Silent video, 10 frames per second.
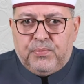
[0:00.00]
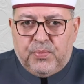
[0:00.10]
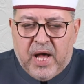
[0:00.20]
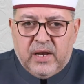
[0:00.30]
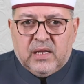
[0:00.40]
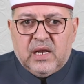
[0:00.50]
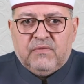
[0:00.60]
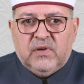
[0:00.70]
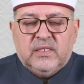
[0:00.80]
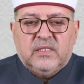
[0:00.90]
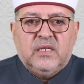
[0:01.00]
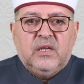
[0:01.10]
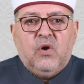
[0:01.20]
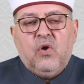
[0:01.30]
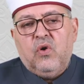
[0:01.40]
paragraph, let's
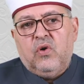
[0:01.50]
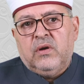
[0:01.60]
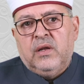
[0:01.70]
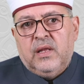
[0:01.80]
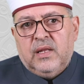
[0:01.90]
say, or